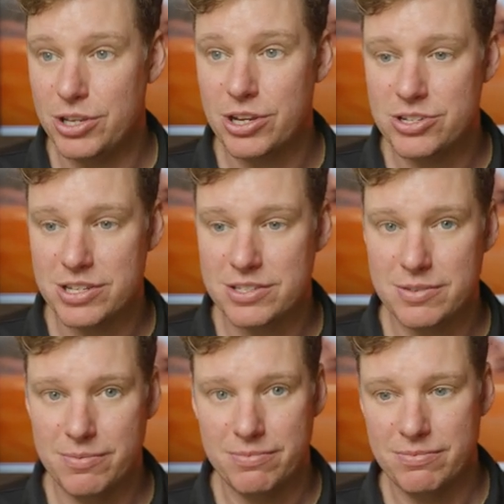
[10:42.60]
you can just
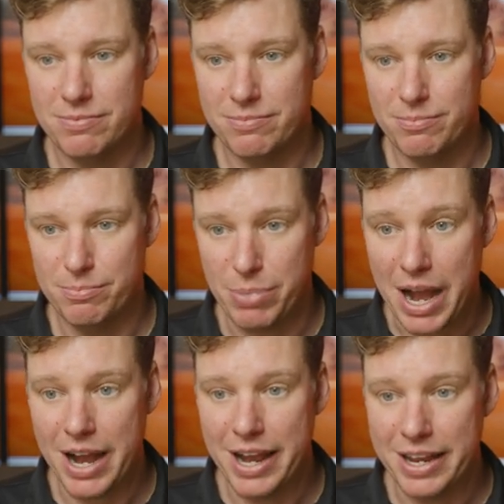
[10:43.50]

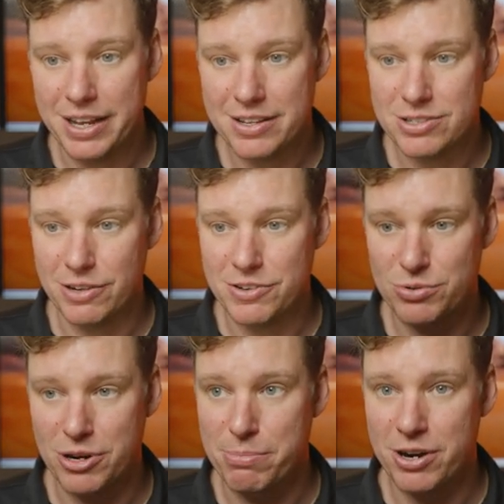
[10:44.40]
buy so if you just
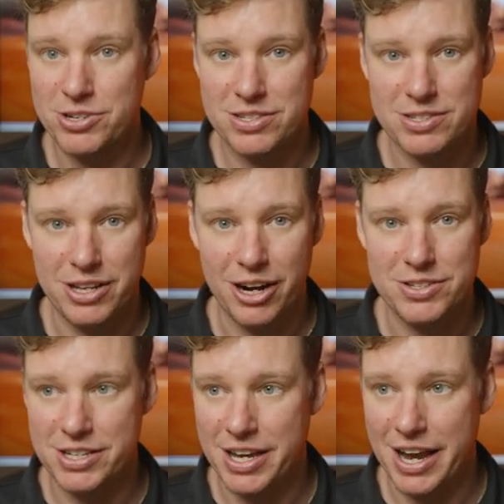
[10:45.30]
want to purchase the
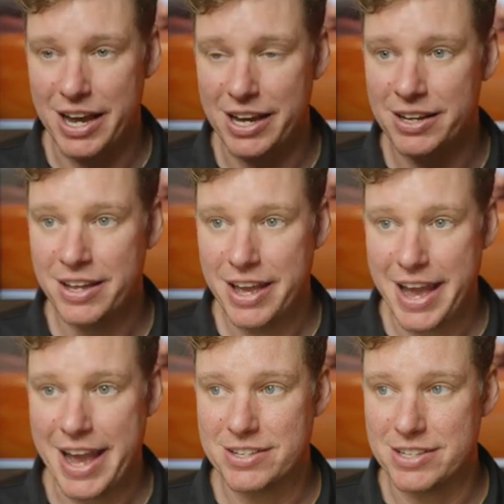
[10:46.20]
rtk
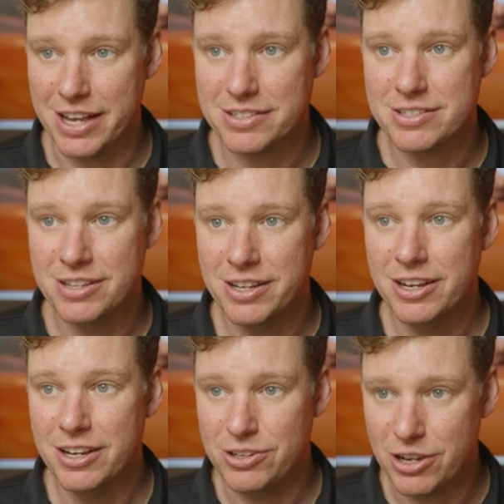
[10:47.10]
access.
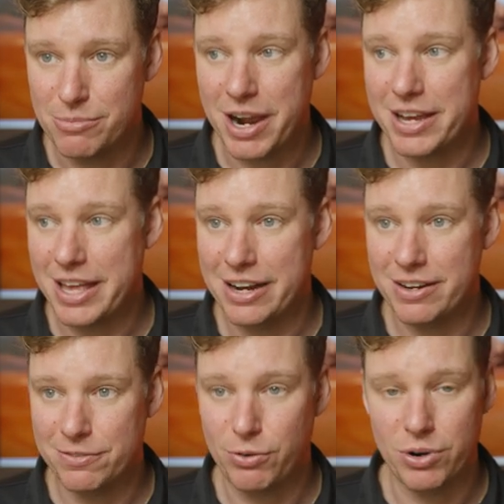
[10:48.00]
You can buy that.
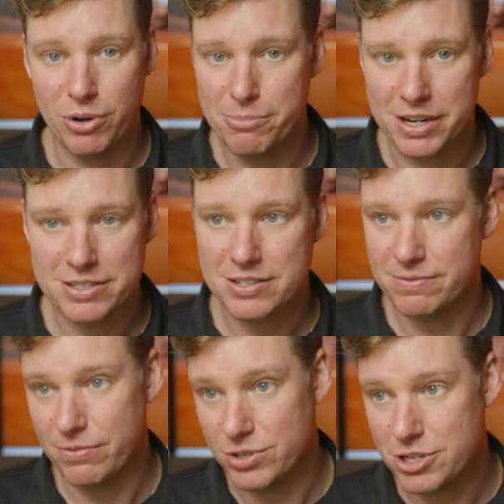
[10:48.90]
It's 41 bucks,
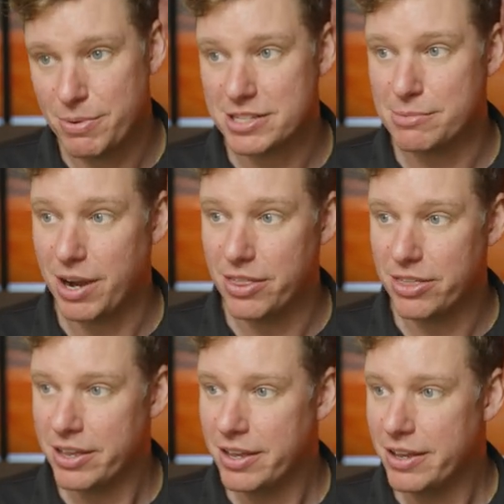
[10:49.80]
42 bucks a month.
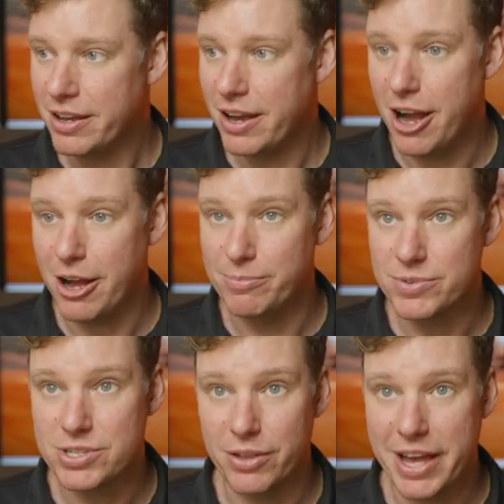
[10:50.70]
Um,
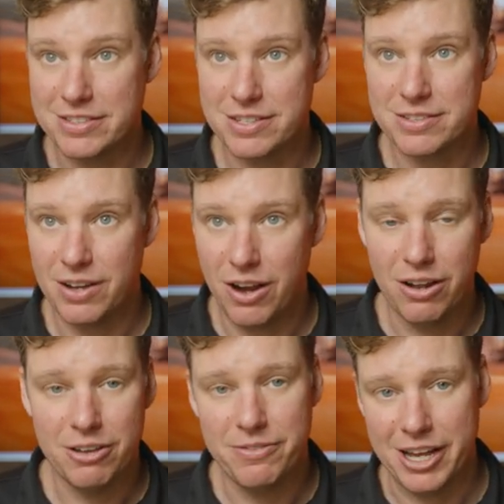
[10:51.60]
so that's
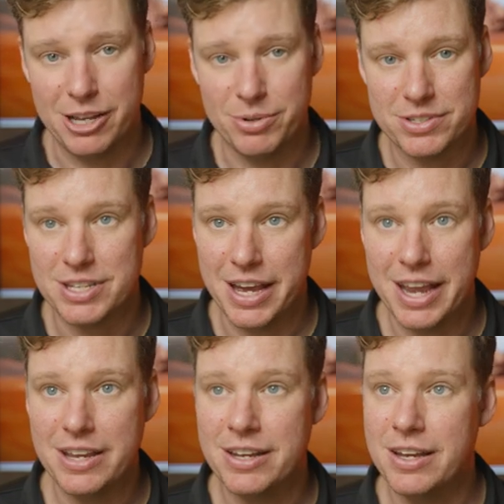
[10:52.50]
all available
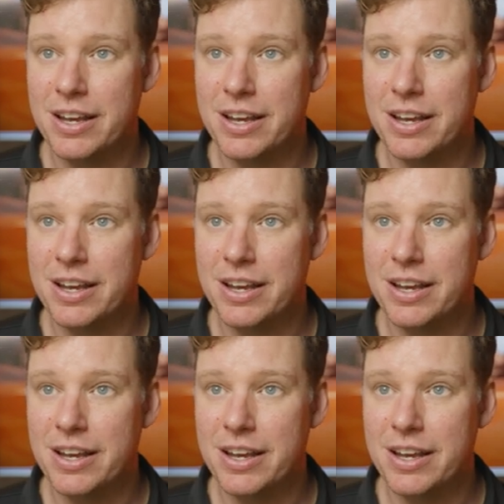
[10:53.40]
today,